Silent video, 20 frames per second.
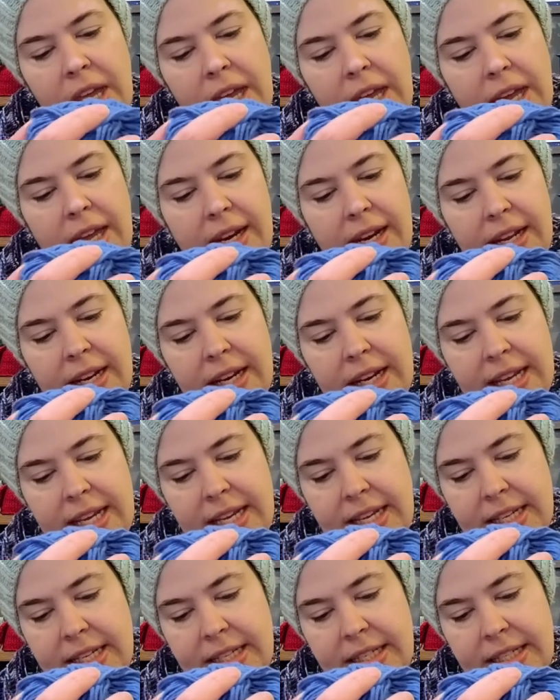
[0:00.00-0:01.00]
And it
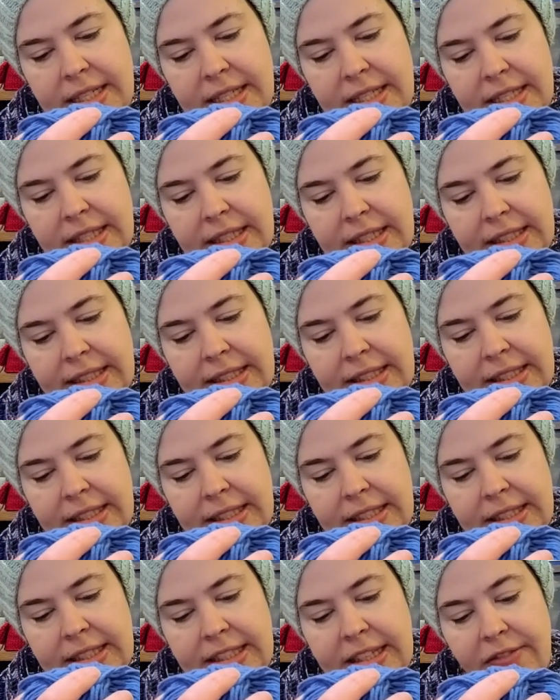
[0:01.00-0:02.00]
is
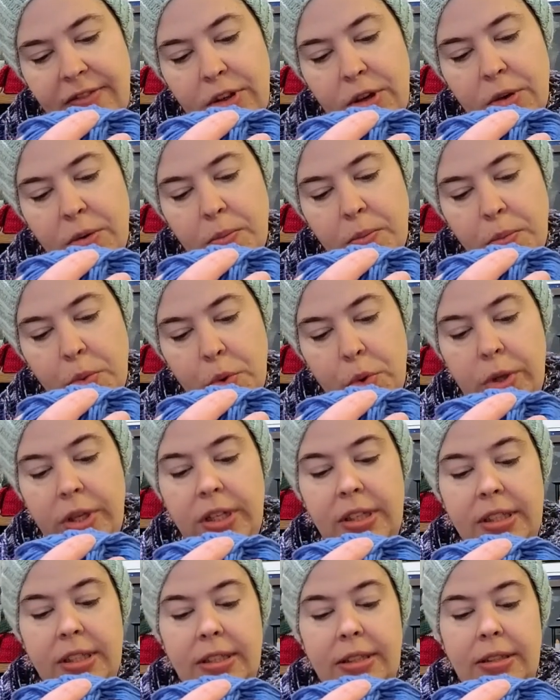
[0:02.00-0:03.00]

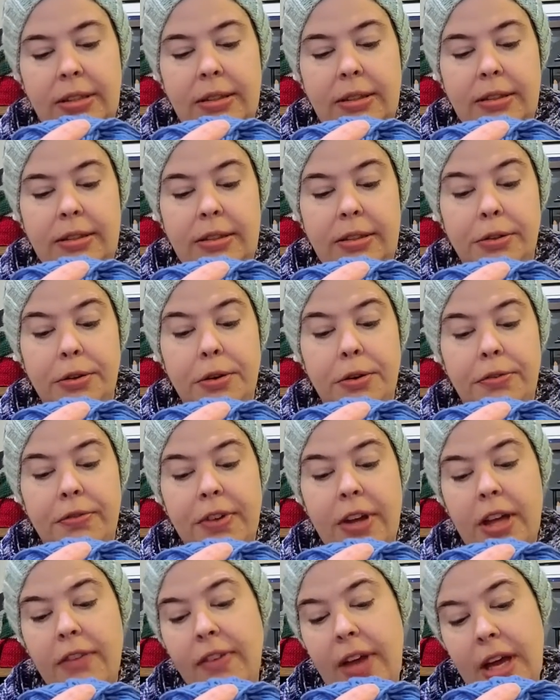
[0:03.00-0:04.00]

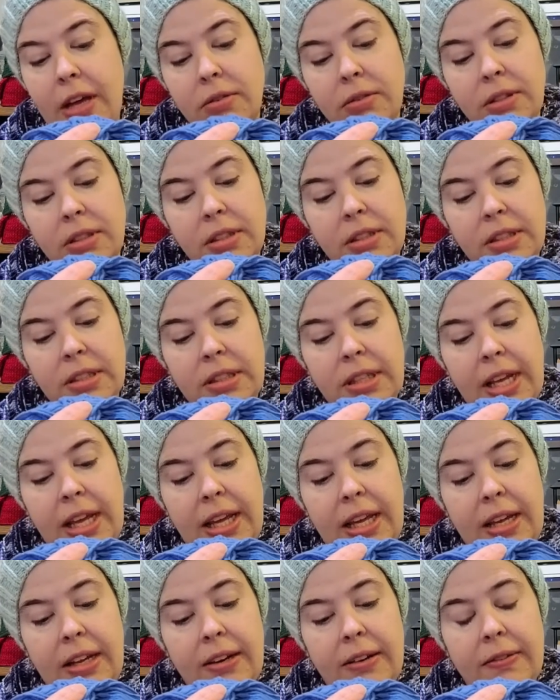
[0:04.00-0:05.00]
7.05 ounces
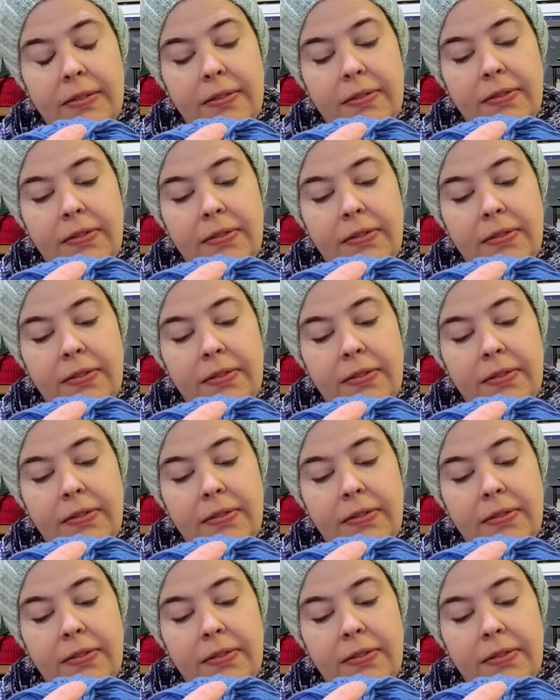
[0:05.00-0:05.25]
and